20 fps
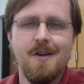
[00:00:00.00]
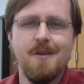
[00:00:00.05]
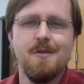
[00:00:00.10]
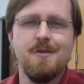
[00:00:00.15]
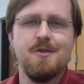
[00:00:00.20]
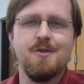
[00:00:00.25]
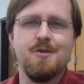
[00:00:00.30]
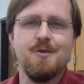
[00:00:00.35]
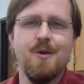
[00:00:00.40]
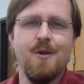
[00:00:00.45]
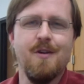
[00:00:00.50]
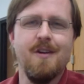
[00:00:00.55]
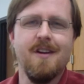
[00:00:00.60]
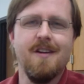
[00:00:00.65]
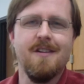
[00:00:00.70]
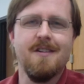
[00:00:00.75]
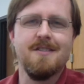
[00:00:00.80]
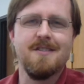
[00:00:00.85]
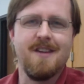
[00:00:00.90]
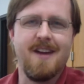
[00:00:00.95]

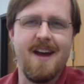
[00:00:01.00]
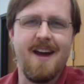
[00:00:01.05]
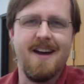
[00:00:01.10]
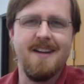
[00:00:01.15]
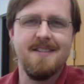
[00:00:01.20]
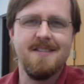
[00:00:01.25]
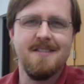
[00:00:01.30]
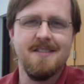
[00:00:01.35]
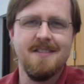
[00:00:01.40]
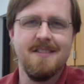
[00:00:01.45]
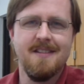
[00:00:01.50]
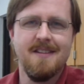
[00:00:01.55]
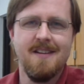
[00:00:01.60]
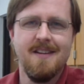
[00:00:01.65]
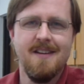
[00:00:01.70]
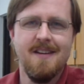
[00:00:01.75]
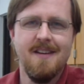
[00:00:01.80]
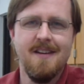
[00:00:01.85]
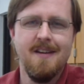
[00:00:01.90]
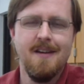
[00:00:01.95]
Schrodinger's cat.
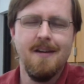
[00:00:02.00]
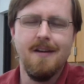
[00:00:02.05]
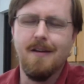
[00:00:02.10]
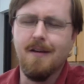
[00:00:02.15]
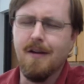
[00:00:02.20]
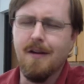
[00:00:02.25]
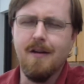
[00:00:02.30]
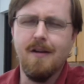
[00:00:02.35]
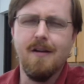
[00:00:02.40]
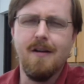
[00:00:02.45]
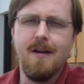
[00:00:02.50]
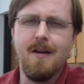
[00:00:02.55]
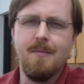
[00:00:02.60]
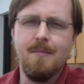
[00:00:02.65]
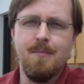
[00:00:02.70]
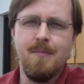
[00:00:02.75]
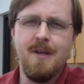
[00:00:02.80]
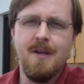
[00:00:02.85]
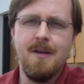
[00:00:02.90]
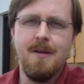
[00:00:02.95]
An internet
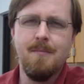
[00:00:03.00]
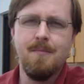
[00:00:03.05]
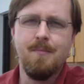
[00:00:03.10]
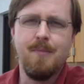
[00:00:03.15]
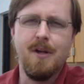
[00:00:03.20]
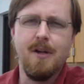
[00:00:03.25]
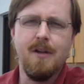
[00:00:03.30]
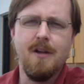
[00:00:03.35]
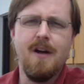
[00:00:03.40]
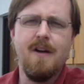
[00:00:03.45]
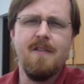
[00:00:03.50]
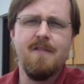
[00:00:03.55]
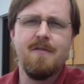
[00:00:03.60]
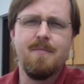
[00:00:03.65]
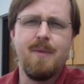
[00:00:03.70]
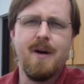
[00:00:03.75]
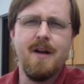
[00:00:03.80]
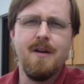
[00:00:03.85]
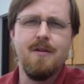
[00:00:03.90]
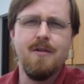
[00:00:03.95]
meme
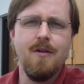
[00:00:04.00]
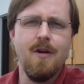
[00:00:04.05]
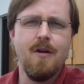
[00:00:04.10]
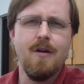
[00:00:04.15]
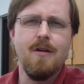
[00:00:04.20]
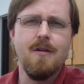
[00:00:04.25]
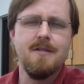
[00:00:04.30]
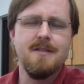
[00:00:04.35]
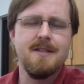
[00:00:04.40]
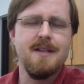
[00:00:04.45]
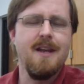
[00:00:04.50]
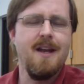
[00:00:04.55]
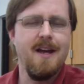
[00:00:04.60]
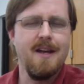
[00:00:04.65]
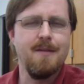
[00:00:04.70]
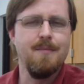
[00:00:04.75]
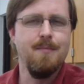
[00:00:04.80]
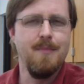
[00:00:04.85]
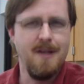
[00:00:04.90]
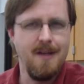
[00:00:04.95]
beloved by nerds
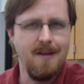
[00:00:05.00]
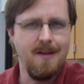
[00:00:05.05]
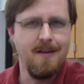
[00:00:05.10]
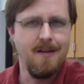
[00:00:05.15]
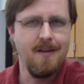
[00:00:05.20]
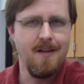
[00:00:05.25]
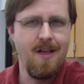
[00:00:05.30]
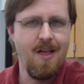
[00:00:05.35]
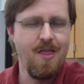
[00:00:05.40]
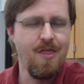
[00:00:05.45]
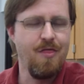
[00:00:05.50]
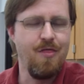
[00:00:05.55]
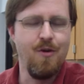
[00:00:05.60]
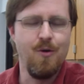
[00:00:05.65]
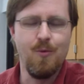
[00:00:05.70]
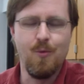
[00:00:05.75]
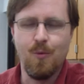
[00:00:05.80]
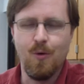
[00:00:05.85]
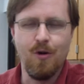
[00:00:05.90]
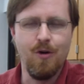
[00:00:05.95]
like me,
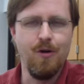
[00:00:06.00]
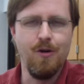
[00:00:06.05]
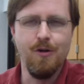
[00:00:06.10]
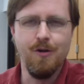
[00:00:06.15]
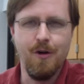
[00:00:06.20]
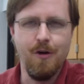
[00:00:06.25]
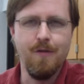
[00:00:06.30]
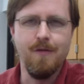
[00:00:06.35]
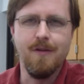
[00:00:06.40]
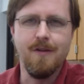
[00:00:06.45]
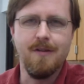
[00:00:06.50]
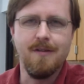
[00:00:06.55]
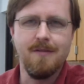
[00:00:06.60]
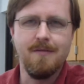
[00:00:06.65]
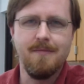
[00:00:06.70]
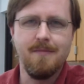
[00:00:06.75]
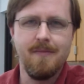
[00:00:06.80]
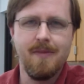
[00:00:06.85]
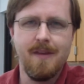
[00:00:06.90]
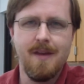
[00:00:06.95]
the world over.
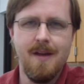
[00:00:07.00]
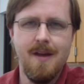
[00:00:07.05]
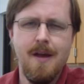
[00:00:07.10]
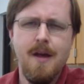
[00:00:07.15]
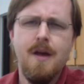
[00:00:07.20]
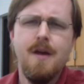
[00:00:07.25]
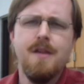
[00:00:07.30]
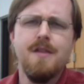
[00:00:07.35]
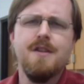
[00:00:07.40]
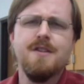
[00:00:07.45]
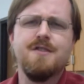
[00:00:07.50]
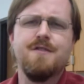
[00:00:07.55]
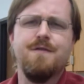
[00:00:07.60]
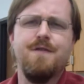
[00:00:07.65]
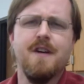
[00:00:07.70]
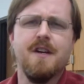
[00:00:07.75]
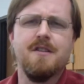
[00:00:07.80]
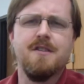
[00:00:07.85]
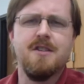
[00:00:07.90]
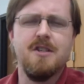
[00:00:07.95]
This
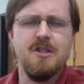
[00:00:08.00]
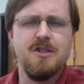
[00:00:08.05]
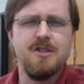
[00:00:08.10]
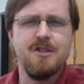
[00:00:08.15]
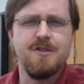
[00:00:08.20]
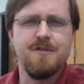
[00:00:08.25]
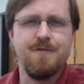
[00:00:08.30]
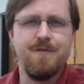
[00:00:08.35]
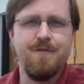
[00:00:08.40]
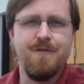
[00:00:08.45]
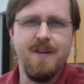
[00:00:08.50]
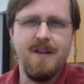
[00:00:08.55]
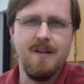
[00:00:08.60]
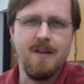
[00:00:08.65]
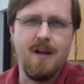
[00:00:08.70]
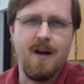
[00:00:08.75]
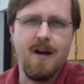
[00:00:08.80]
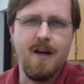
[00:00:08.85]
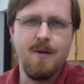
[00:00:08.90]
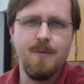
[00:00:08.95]
fictitious
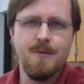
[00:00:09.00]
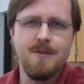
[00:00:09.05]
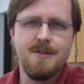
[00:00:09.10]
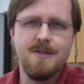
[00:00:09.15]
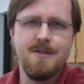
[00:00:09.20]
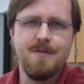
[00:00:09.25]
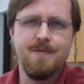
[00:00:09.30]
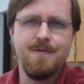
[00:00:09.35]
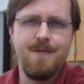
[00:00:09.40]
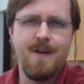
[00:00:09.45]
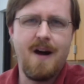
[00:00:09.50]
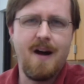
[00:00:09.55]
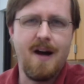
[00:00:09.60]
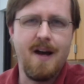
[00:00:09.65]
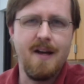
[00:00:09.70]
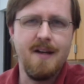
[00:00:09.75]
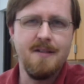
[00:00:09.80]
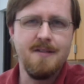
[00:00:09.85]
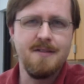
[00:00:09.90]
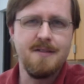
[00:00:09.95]
feline was
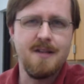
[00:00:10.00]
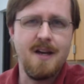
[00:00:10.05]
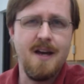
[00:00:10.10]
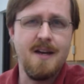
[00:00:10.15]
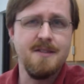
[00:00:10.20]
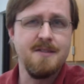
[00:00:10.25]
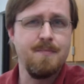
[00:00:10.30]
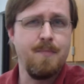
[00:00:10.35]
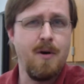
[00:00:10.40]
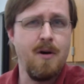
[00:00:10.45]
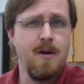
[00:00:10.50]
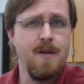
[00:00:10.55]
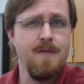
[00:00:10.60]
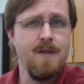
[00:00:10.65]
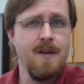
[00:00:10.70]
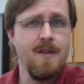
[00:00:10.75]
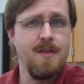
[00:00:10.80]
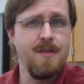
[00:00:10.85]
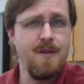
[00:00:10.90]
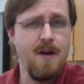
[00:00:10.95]
devised as part of
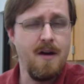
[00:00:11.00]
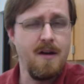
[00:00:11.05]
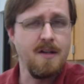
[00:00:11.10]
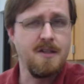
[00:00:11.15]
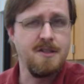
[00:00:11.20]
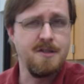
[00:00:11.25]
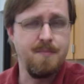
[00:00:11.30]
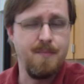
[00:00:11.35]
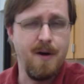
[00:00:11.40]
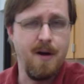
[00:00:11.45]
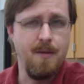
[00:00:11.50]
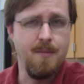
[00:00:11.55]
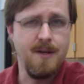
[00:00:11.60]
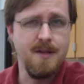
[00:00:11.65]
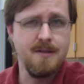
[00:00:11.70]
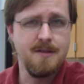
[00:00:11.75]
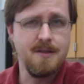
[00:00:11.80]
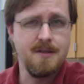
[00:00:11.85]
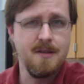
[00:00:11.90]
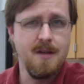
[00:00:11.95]
a thought
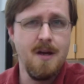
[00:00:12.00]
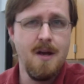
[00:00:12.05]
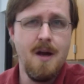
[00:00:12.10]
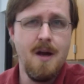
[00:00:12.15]
experiment